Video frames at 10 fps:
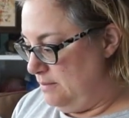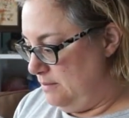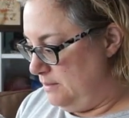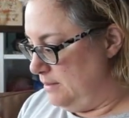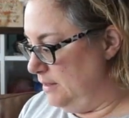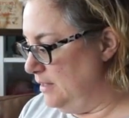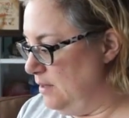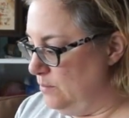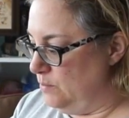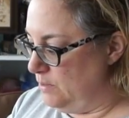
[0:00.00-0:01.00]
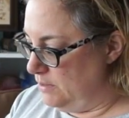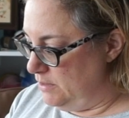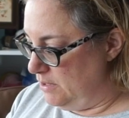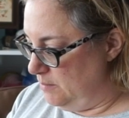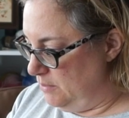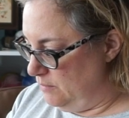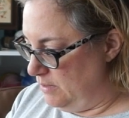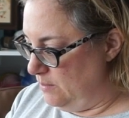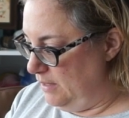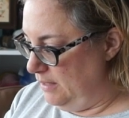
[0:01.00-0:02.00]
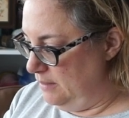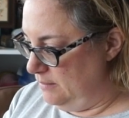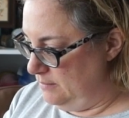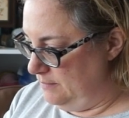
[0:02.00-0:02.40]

Looks like that one wanted to come out right away.